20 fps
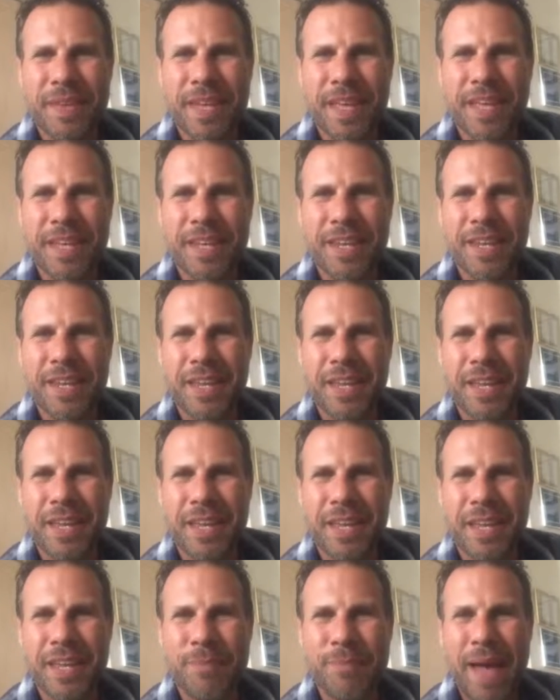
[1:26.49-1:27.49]
in
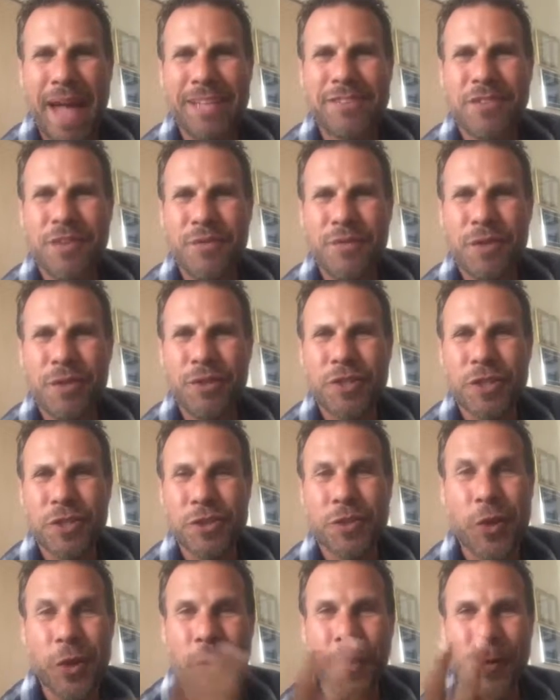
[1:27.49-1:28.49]
in Back to the Future
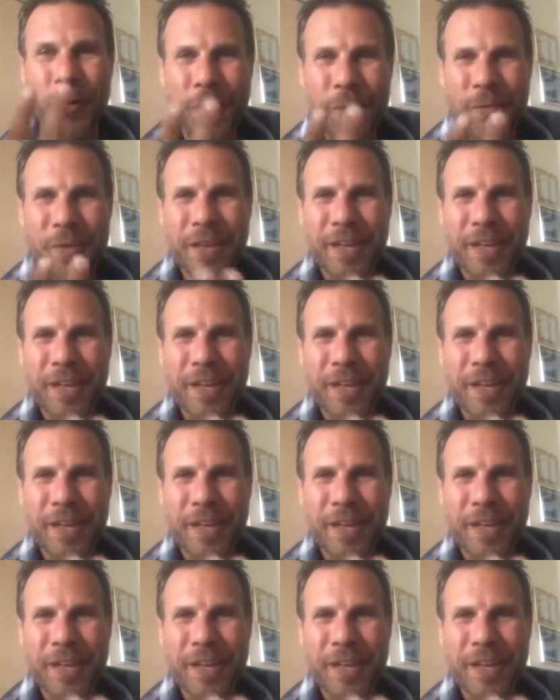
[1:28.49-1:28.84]
2,